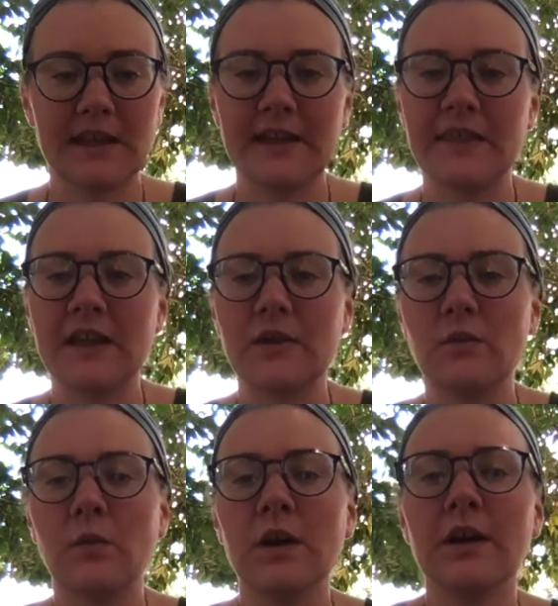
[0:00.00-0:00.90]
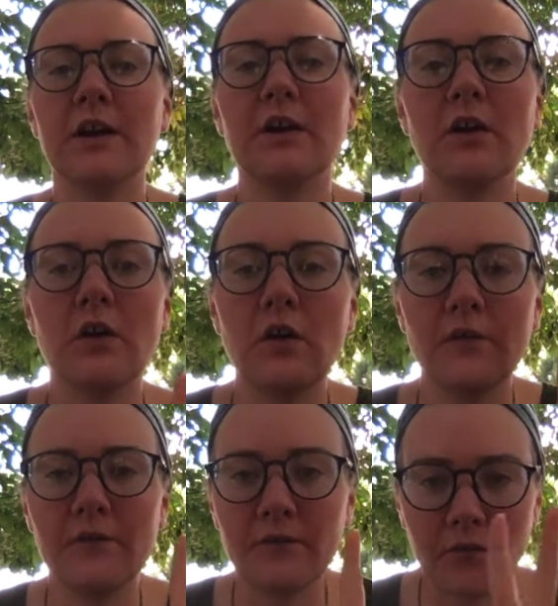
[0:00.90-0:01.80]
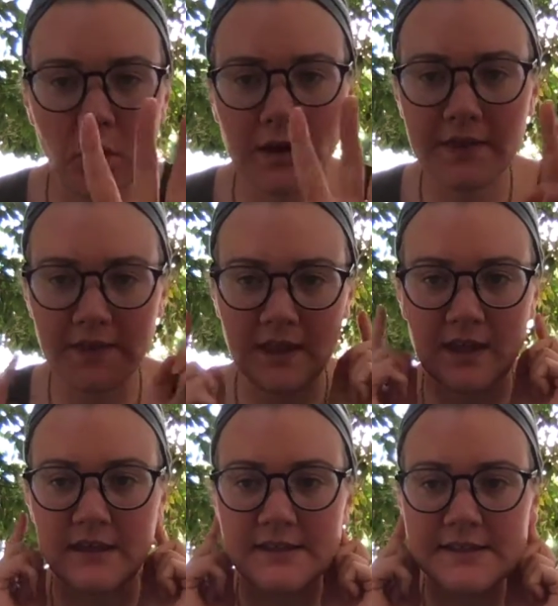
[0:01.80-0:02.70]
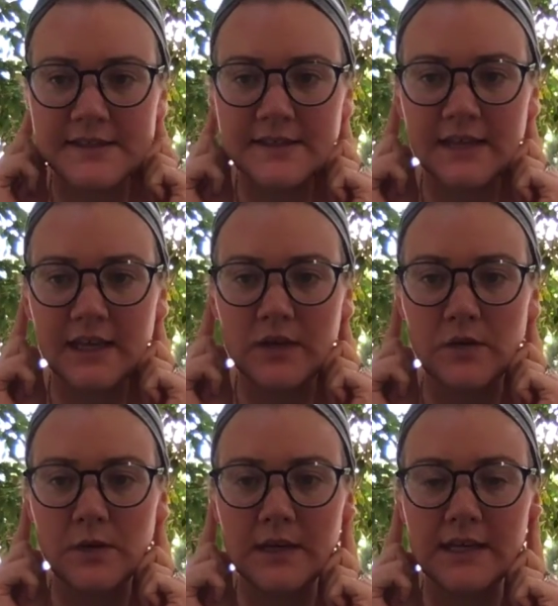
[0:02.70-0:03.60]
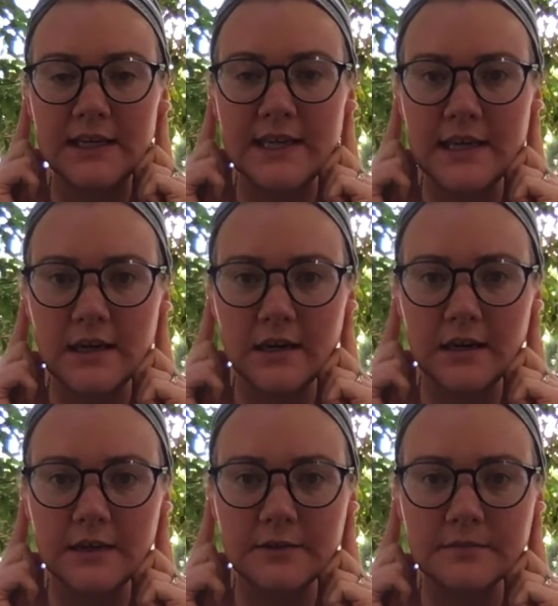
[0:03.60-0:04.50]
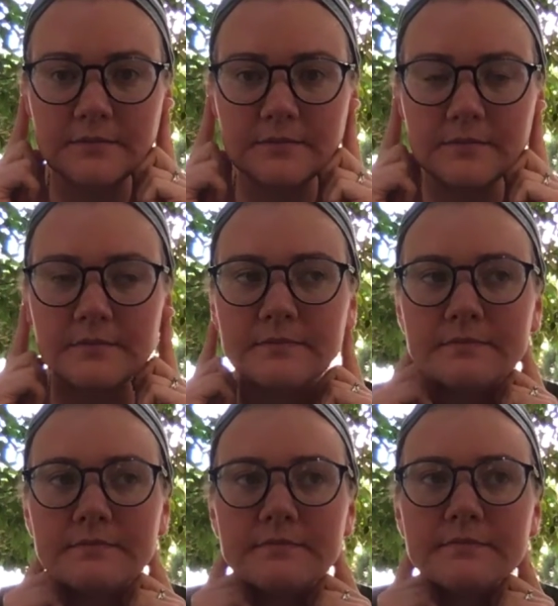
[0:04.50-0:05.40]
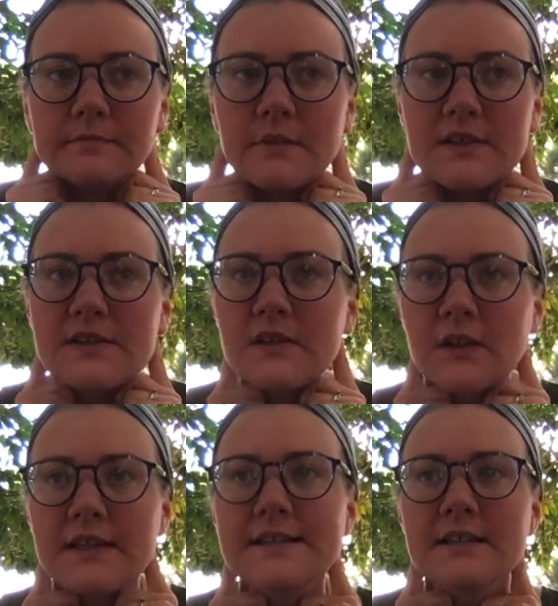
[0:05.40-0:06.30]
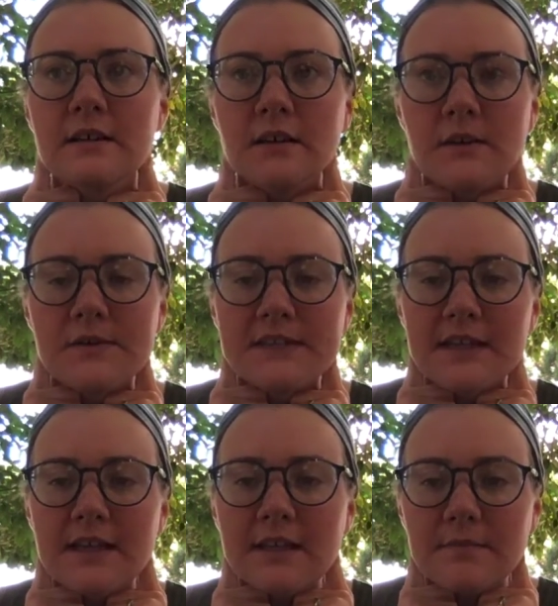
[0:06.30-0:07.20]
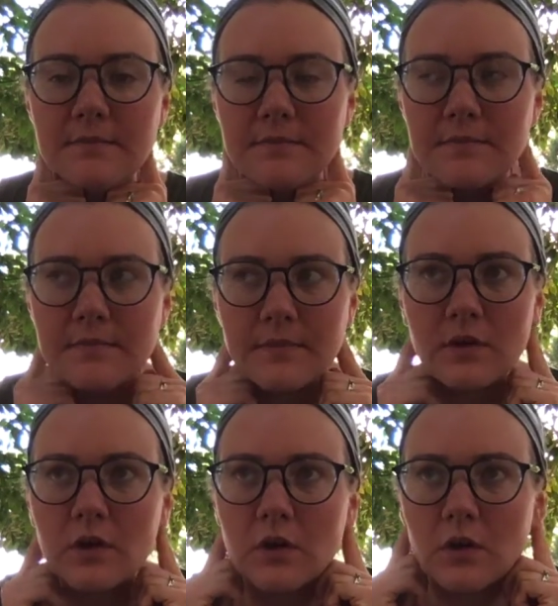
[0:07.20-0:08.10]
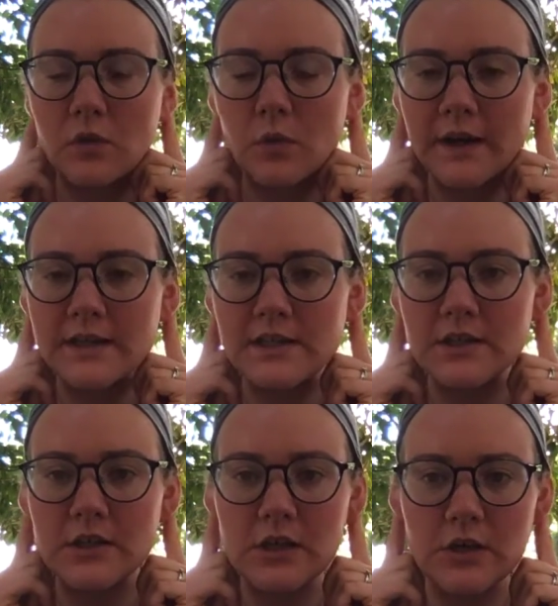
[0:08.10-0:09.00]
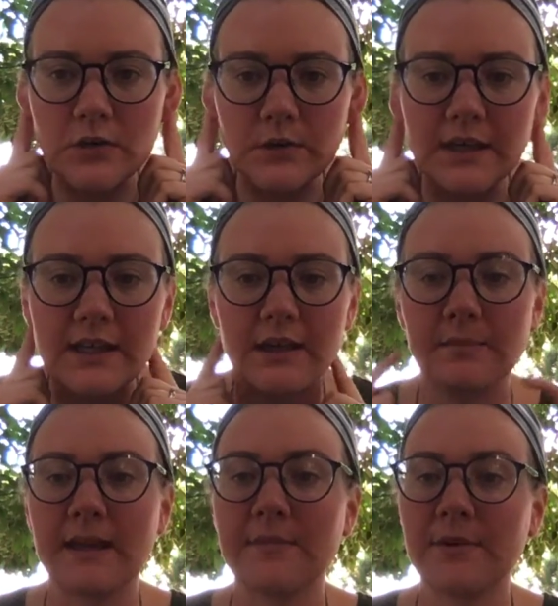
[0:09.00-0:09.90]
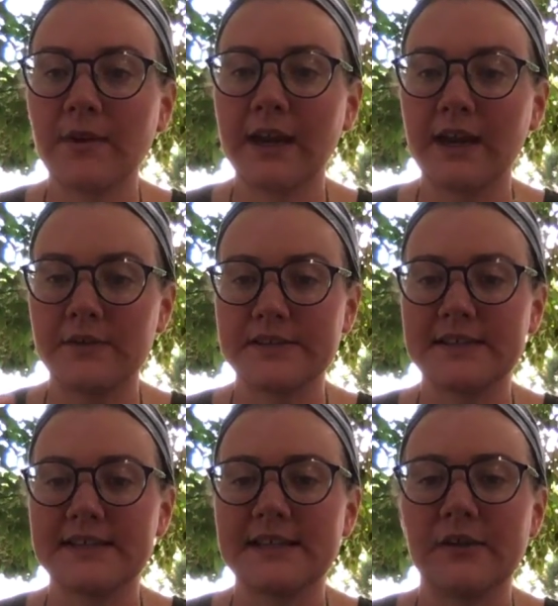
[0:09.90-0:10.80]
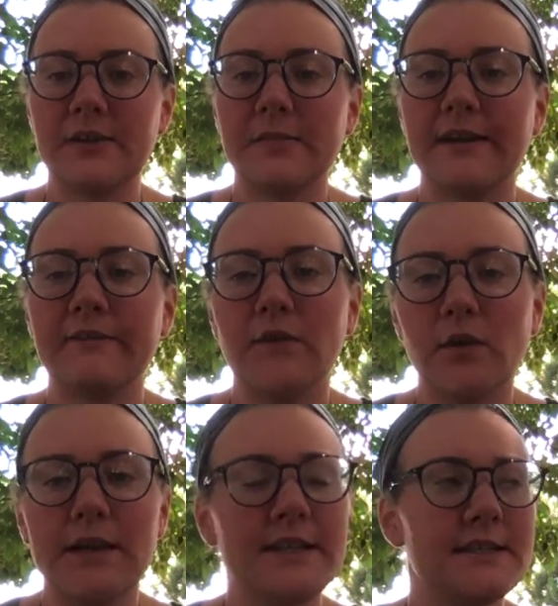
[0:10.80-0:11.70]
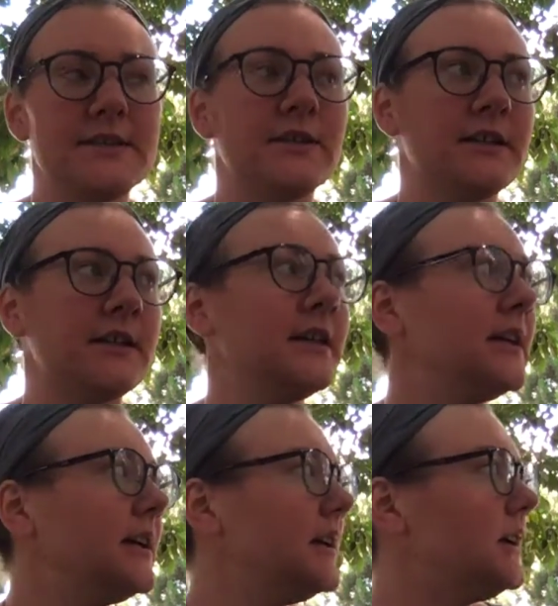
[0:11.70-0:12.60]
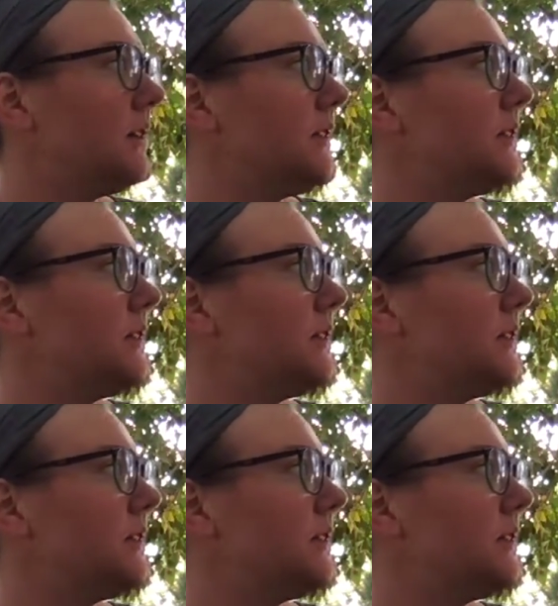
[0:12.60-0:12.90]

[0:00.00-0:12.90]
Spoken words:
And then what are 4 things that you can hear? So listen closely. What do you hear? Maybe right now it's the sound of my voice, or the